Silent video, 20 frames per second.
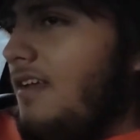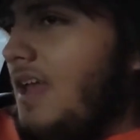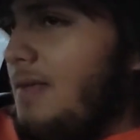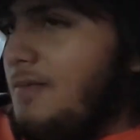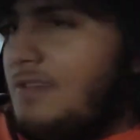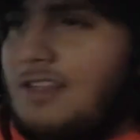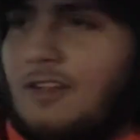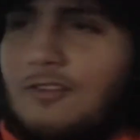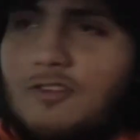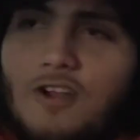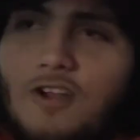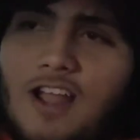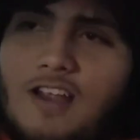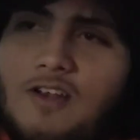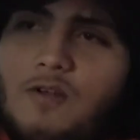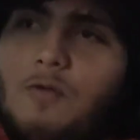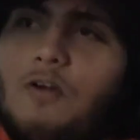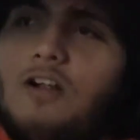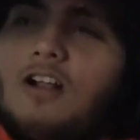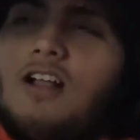I'm still
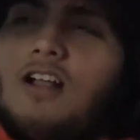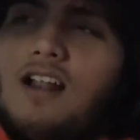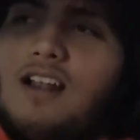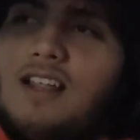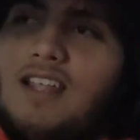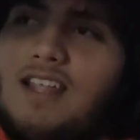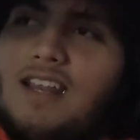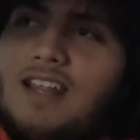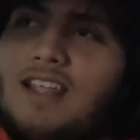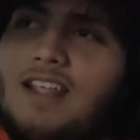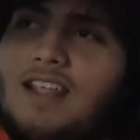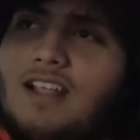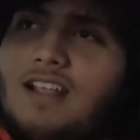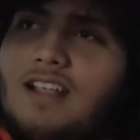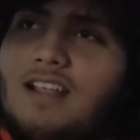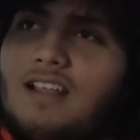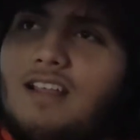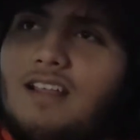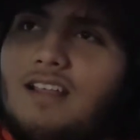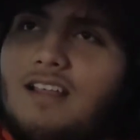trying to work on
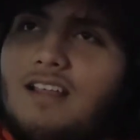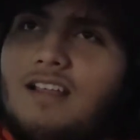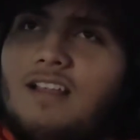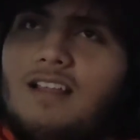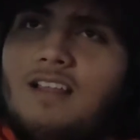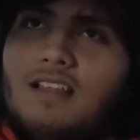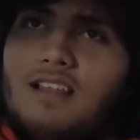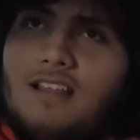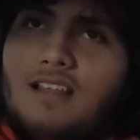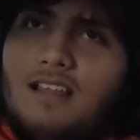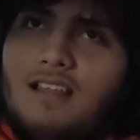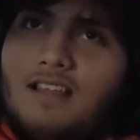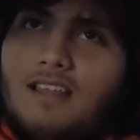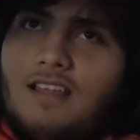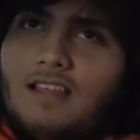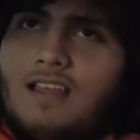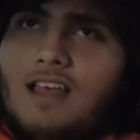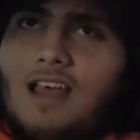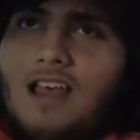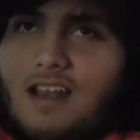getting
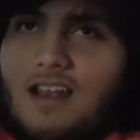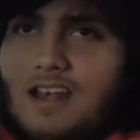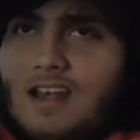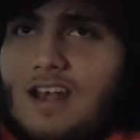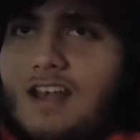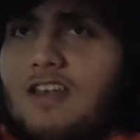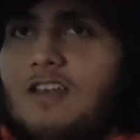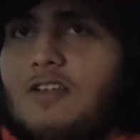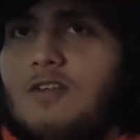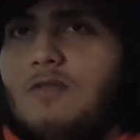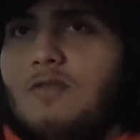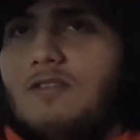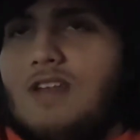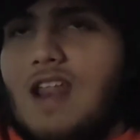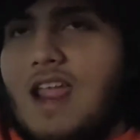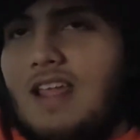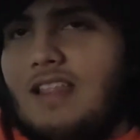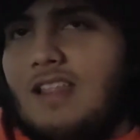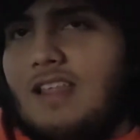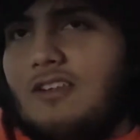a new
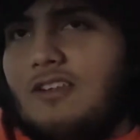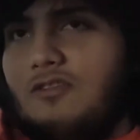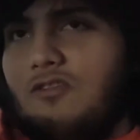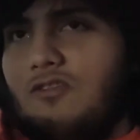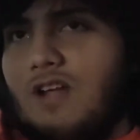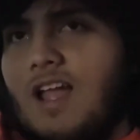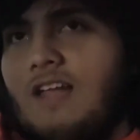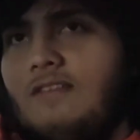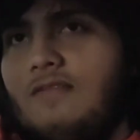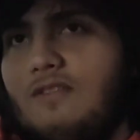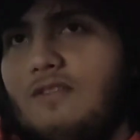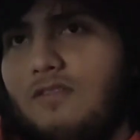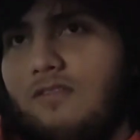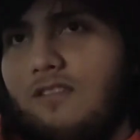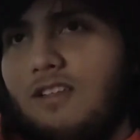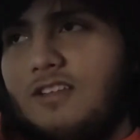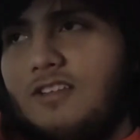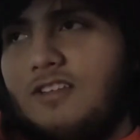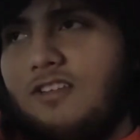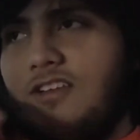daily driver
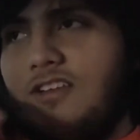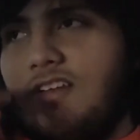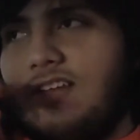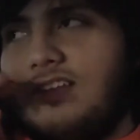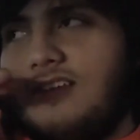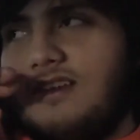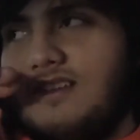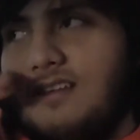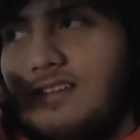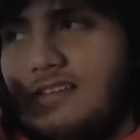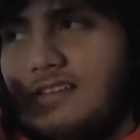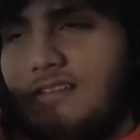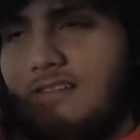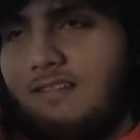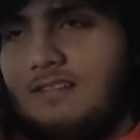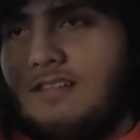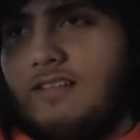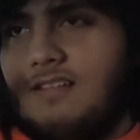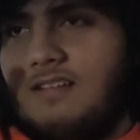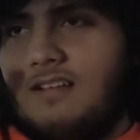that's just,
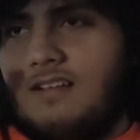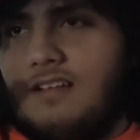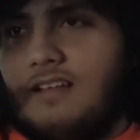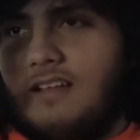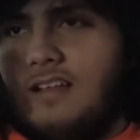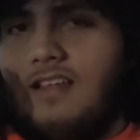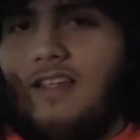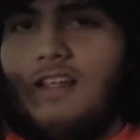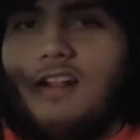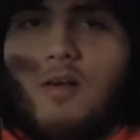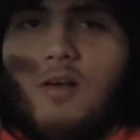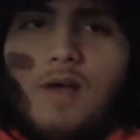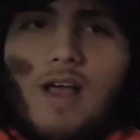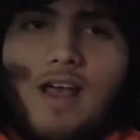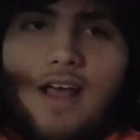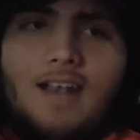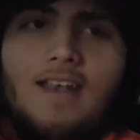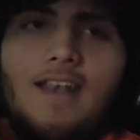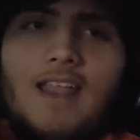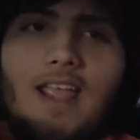you know,
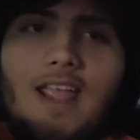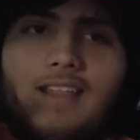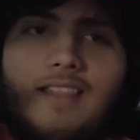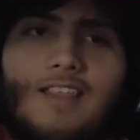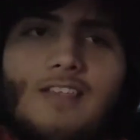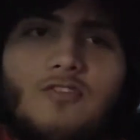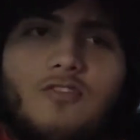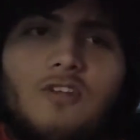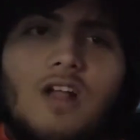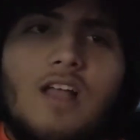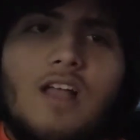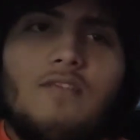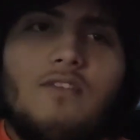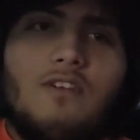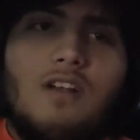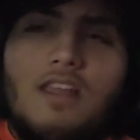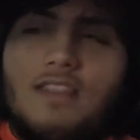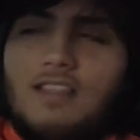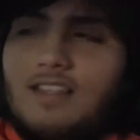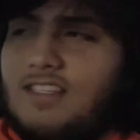a daily
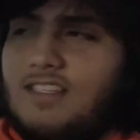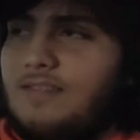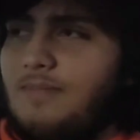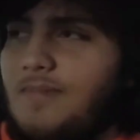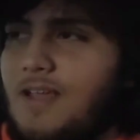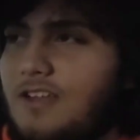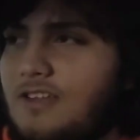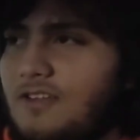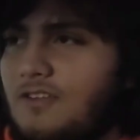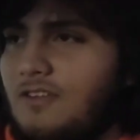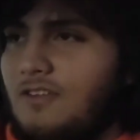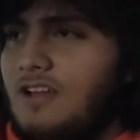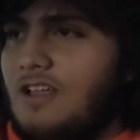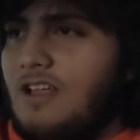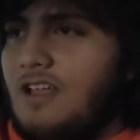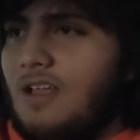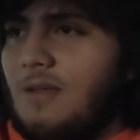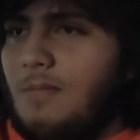driver, nothing special.